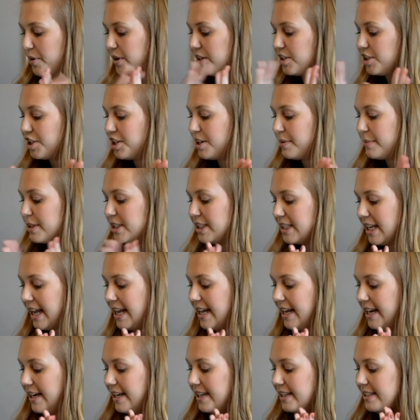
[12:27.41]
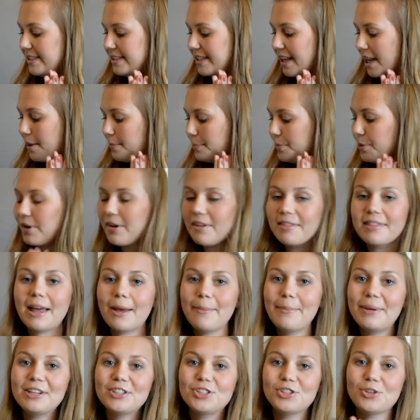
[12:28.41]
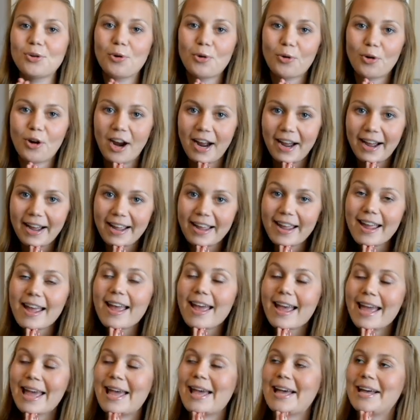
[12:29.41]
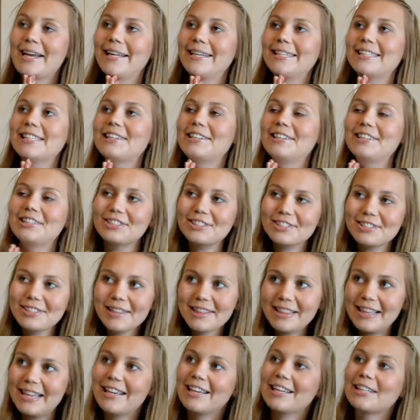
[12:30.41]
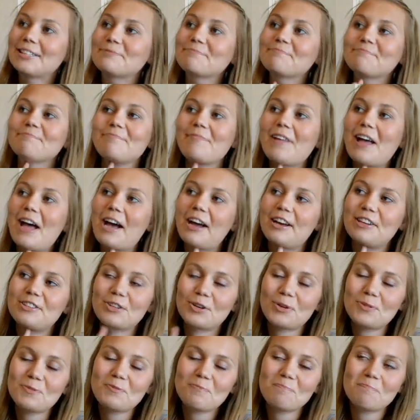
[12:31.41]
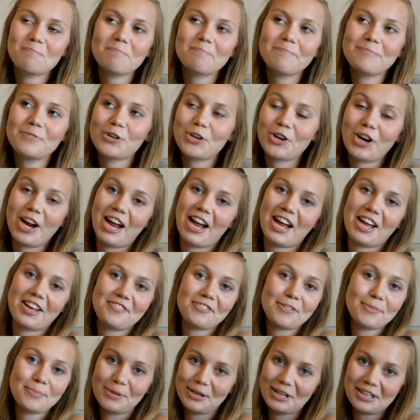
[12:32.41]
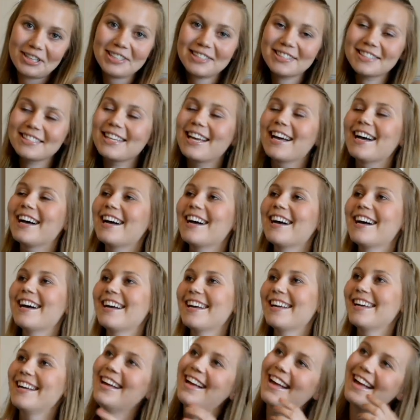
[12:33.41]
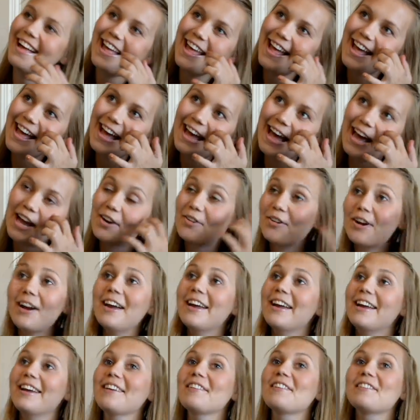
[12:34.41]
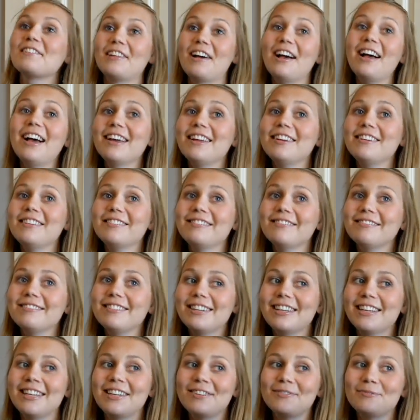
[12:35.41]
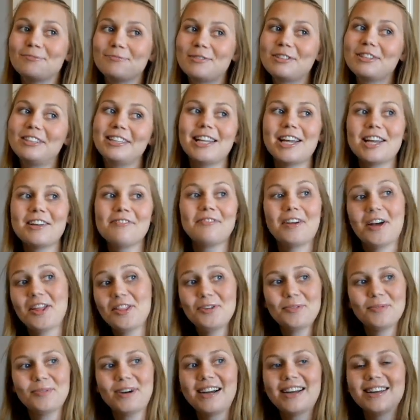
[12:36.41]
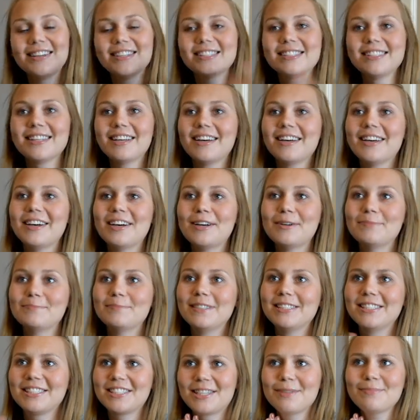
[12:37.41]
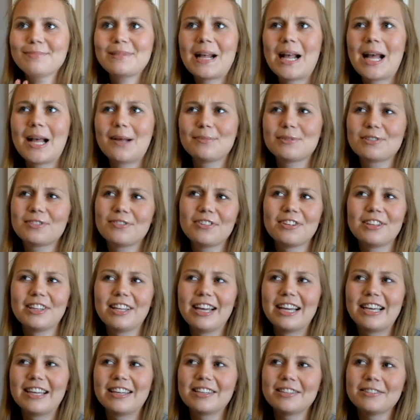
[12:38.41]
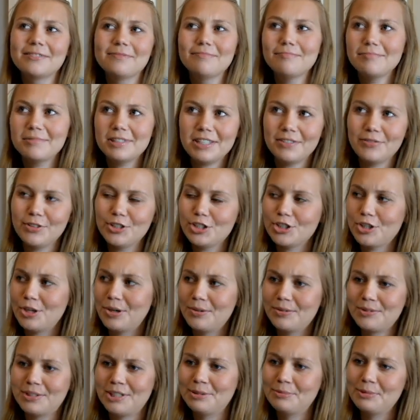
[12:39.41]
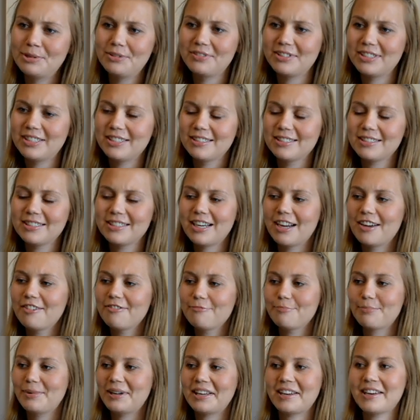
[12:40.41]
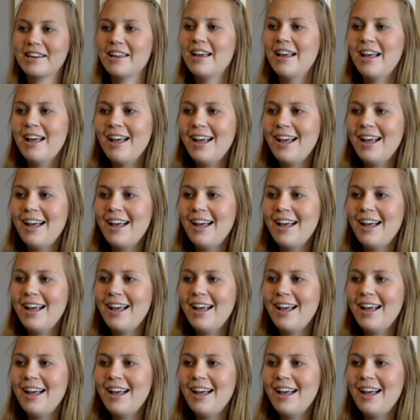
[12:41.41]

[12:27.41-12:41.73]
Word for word: Question number 10 is a book that made you cry. And here's the thing, I don't cry for books. I cry a lot in real life otherwise, and sometimes for like TV shows and movies and stuff, but